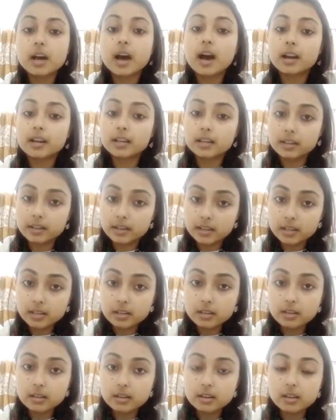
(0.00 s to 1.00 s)
are green
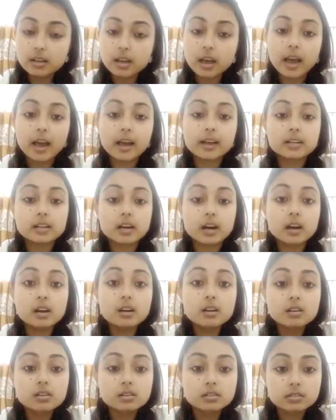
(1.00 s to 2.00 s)
and
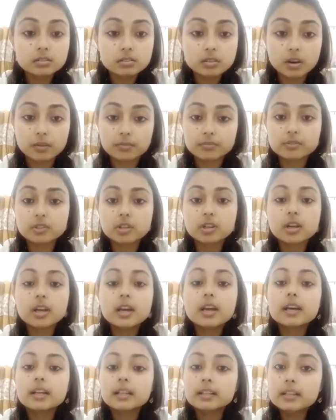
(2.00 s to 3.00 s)
are soft.
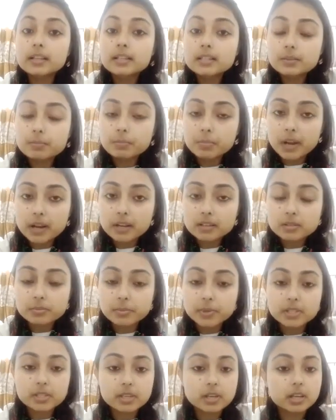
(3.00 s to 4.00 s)
These plants
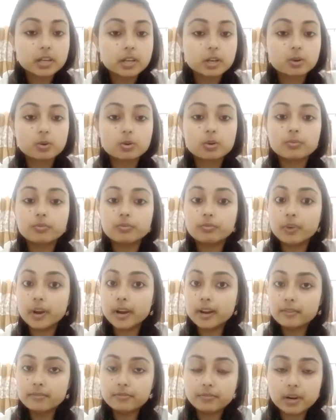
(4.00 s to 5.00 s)
basically grow
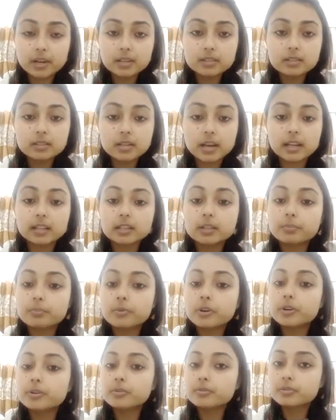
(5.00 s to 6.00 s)
very fast and they
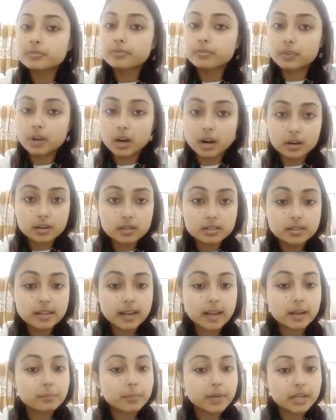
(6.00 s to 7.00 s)
produce flowers
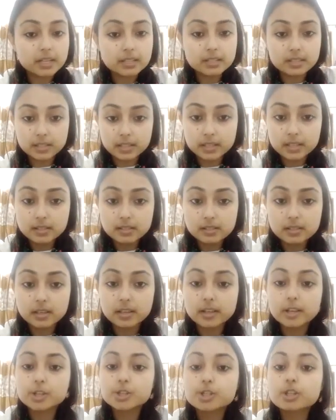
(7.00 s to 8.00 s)
and many seeds
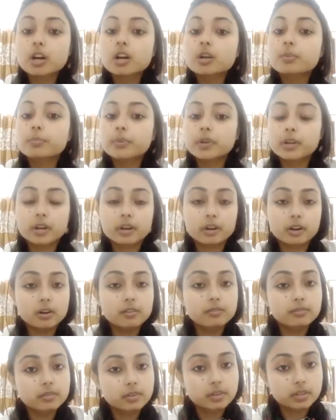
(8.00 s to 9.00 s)
in a short period
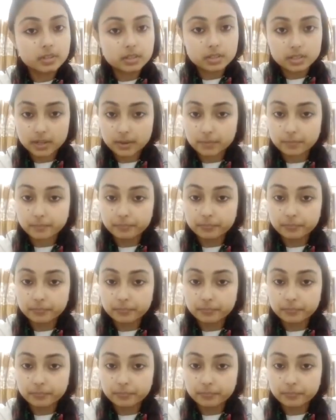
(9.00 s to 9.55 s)
of time.